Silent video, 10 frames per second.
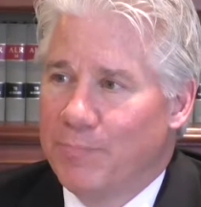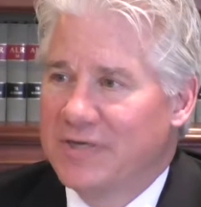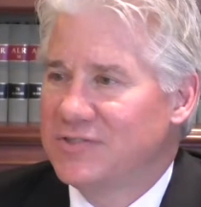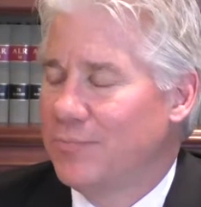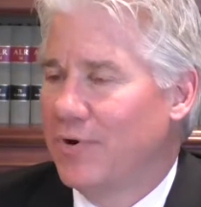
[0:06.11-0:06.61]

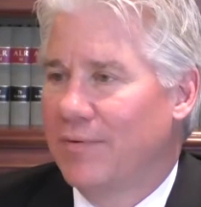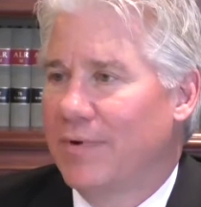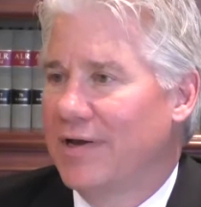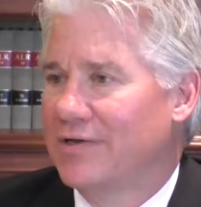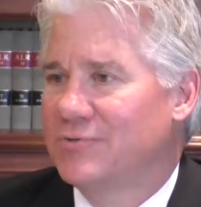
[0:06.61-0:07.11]
based upon
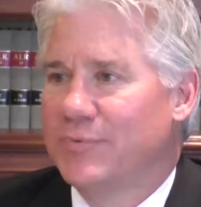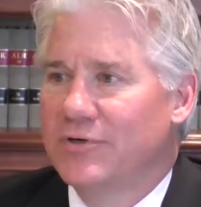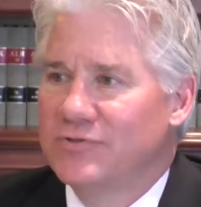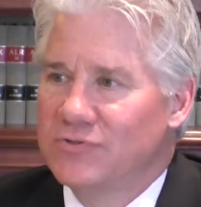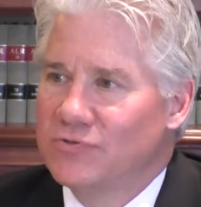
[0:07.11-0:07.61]
my
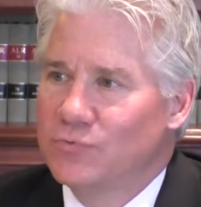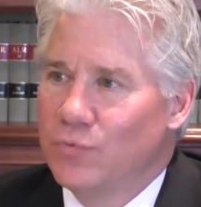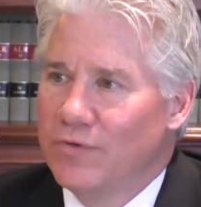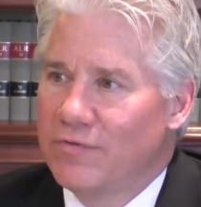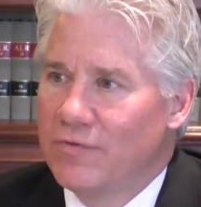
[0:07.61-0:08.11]
experiences
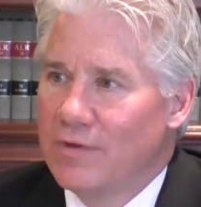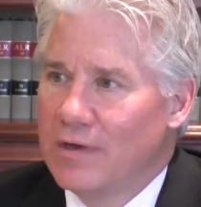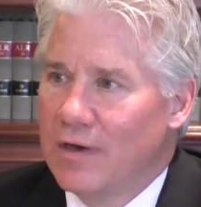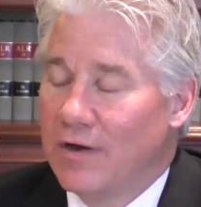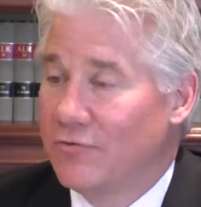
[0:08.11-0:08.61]
with
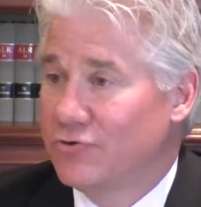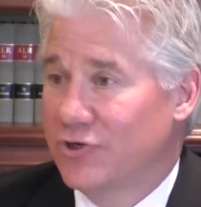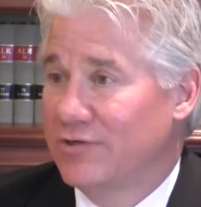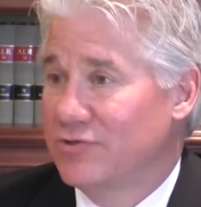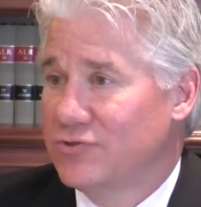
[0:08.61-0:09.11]
other
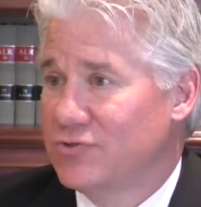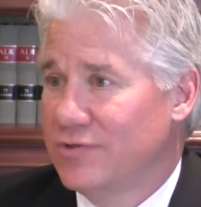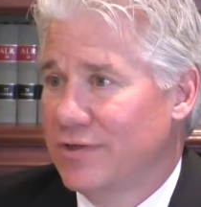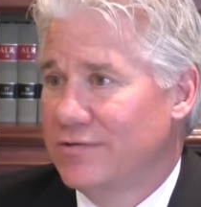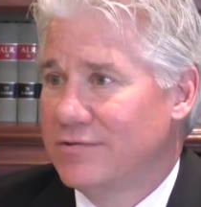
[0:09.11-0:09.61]
judges
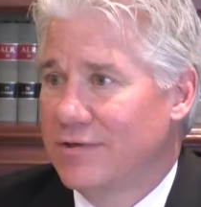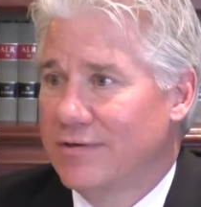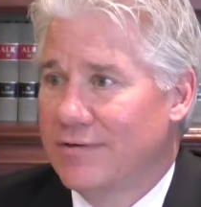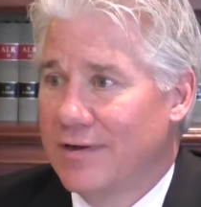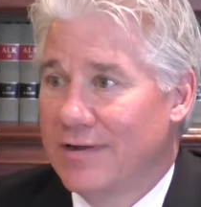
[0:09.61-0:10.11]
that
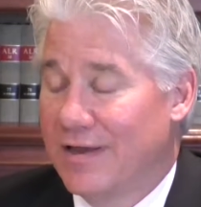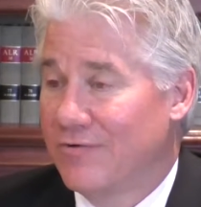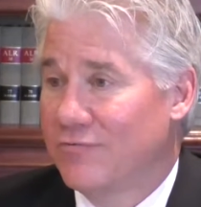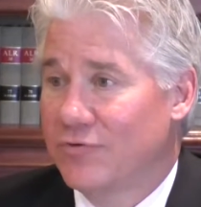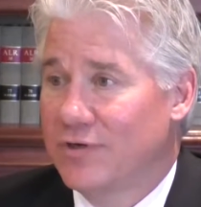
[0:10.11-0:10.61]
I'd had
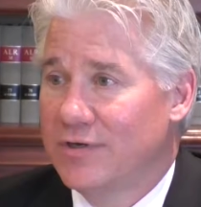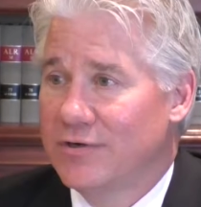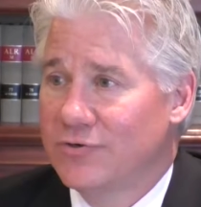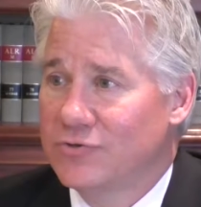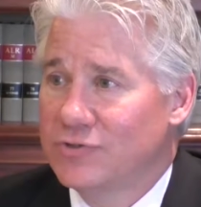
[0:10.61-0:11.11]
over the
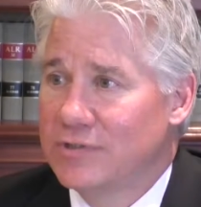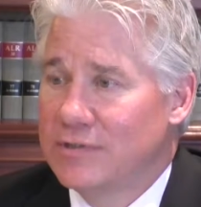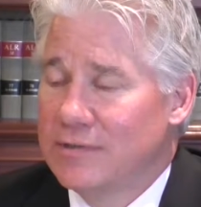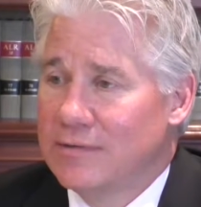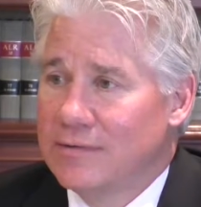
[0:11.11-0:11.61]
years.
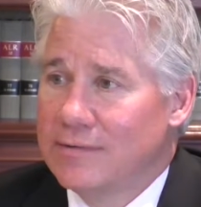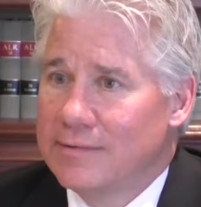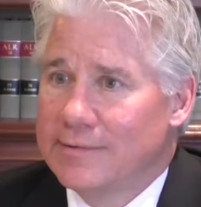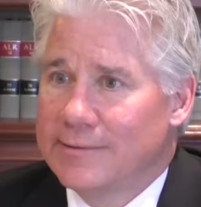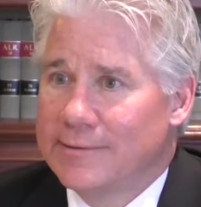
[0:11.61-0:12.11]

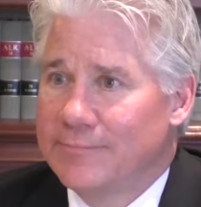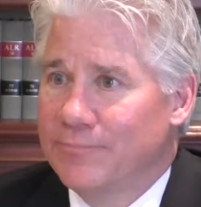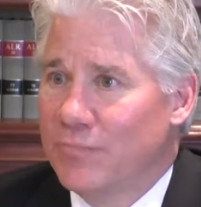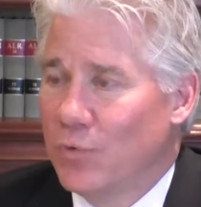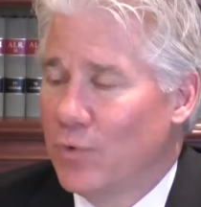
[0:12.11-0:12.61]

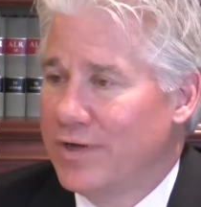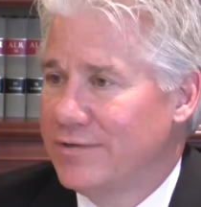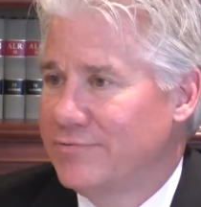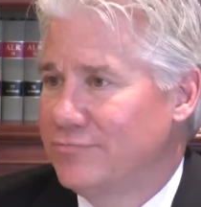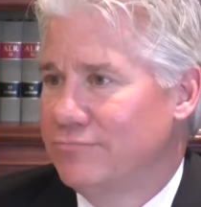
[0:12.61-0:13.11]
The
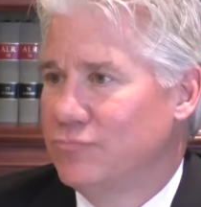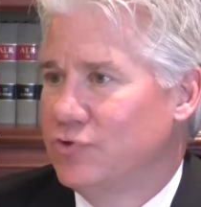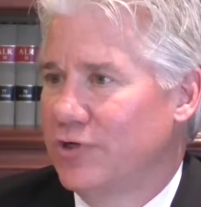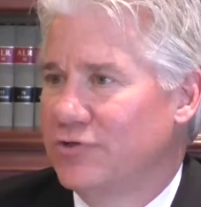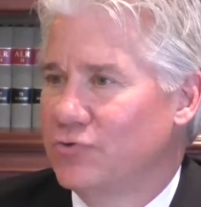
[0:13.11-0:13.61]
way
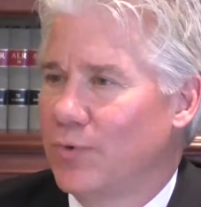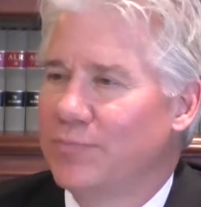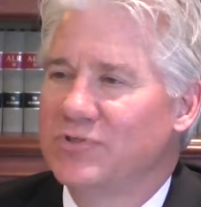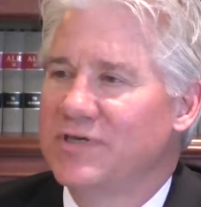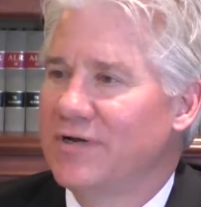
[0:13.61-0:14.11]
judges
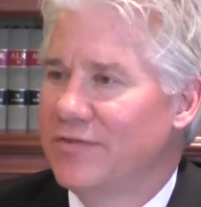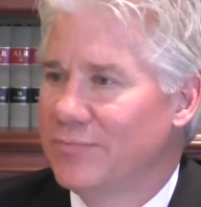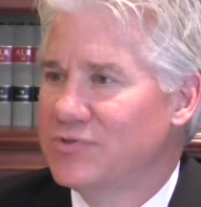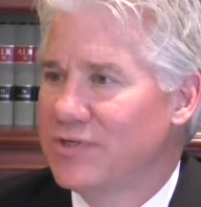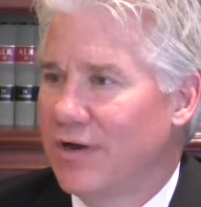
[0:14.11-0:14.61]
represented
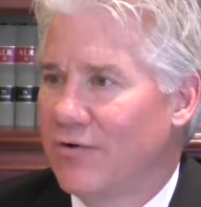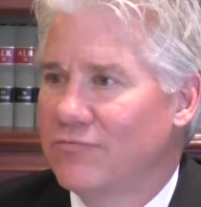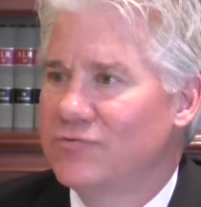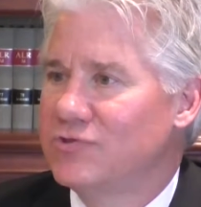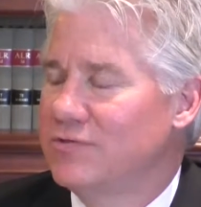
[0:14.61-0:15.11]

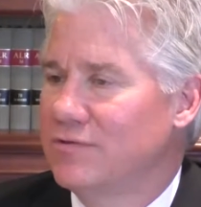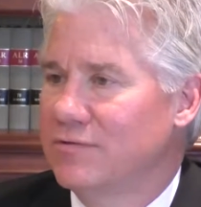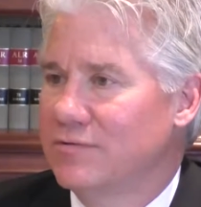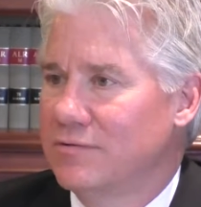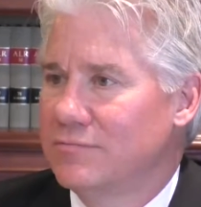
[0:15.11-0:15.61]
themselves,
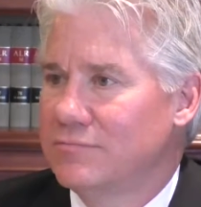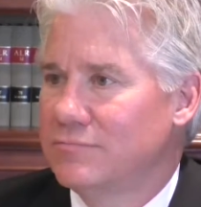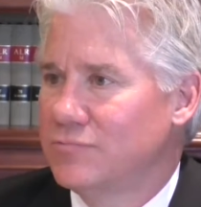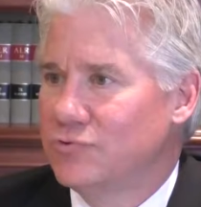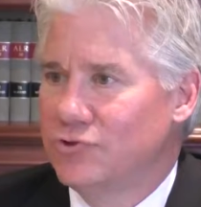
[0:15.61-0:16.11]
the
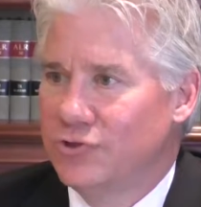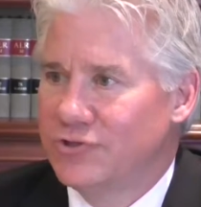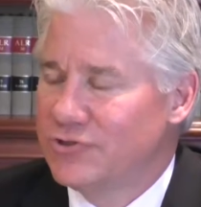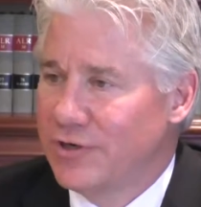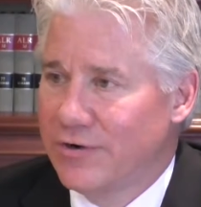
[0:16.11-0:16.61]

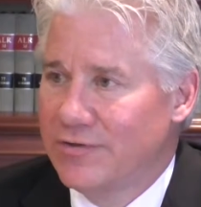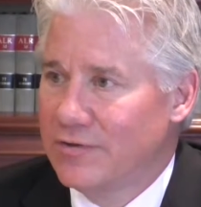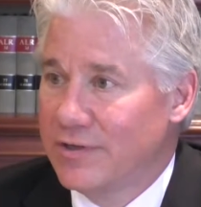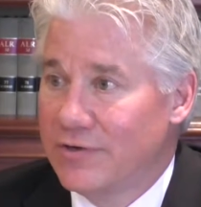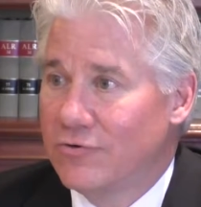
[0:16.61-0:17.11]
judiciary, the
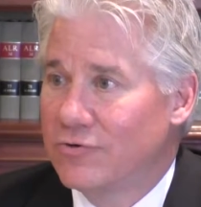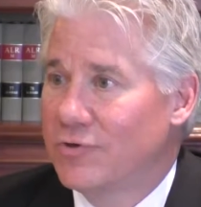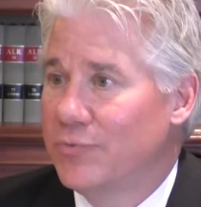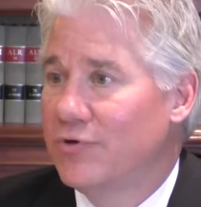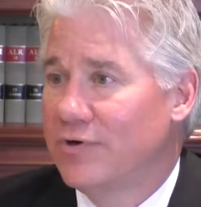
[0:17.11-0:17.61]
legal
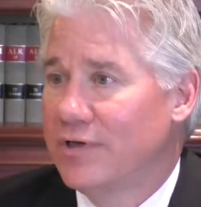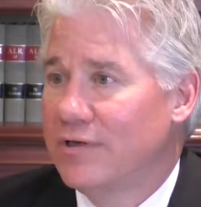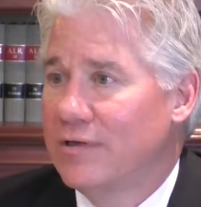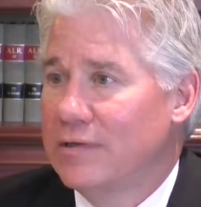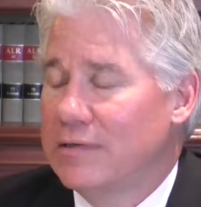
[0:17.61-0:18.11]
community,